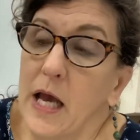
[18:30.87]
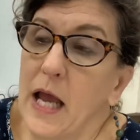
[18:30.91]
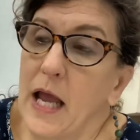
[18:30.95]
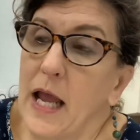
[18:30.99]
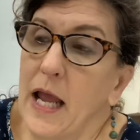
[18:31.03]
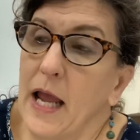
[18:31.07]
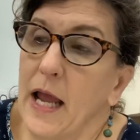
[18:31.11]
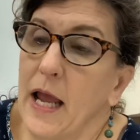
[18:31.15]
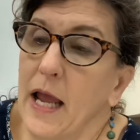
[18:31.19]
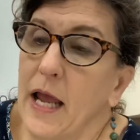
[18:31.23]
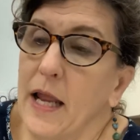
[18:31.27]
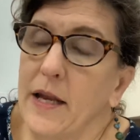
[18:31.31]

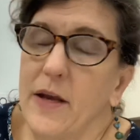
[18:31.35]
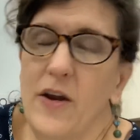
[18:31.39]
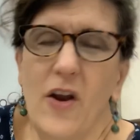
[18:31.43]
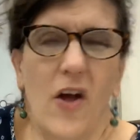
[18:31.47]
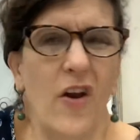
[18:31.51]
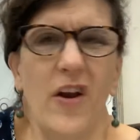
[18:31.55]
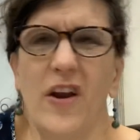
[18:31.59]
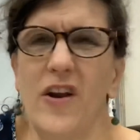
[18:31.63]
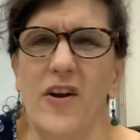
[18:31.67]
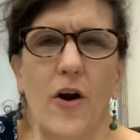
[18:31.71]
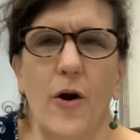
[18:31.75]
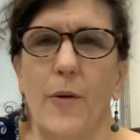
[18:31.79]
And
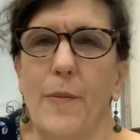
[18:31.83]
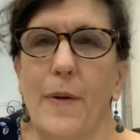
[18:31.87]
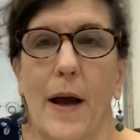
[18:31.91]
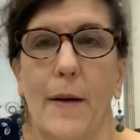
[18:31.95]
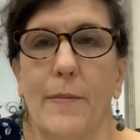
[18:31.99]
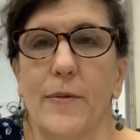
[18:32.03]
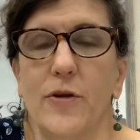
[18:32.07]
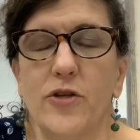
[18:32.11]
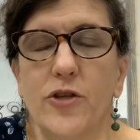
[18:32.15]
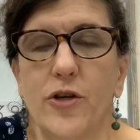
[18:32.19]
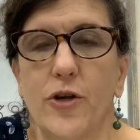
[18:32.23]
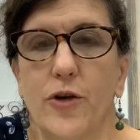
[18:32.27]
not in our
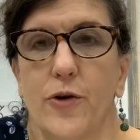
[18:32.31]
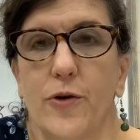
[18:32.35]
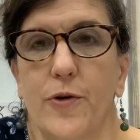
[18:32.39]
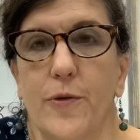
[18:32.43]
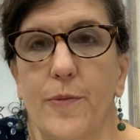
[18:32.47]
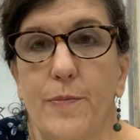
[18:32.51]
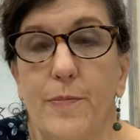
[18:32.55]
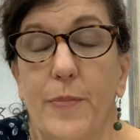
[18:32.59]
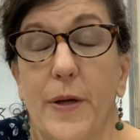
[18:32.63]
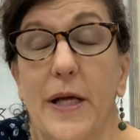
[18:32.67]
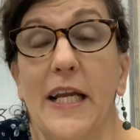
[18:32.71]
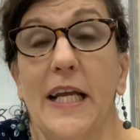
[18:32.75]
Bible
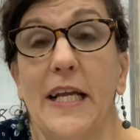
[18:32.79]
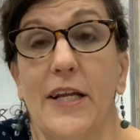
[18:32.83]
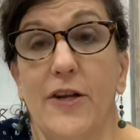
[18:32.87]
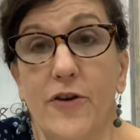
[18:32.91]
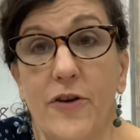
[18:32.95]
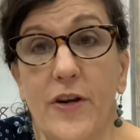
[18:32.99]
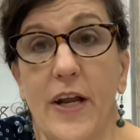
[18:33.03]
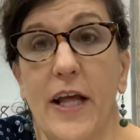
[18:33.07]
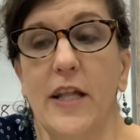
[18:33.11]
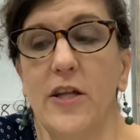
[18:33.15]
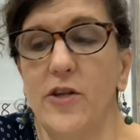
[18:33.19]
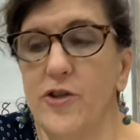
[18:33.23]
journal, but in
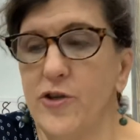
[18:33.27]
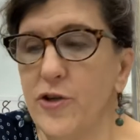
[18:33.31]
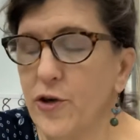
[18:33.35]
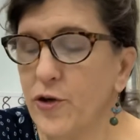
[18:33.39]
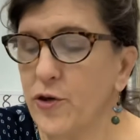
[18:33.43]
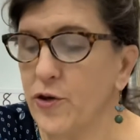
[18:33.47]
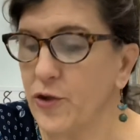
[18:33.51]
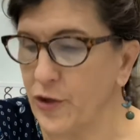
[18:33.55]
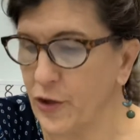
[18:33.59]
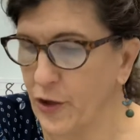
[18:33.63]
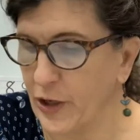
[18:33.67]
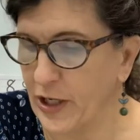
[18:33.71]
your daily
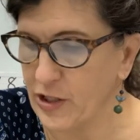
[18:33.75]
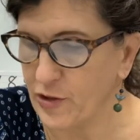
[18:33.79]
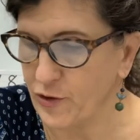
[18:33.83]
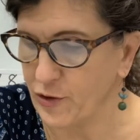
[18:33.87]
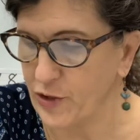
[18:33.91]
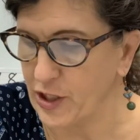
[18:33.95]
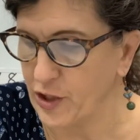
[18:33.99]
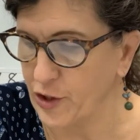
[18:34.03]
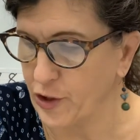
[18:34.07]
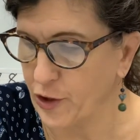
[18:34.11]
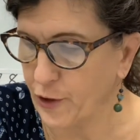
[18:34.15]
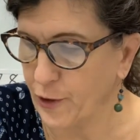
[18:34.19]
journal and your
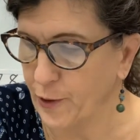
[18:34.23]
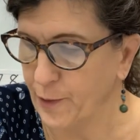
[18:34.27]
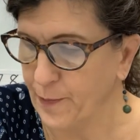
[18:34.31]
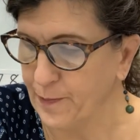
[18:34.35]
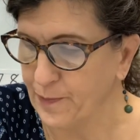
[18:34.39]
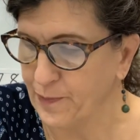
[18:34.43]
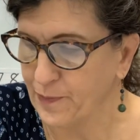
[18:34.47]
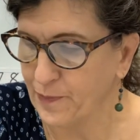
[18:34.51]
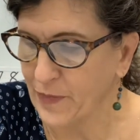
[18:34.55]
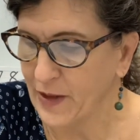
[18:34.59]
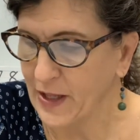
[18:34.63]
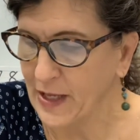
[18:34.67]
history journal.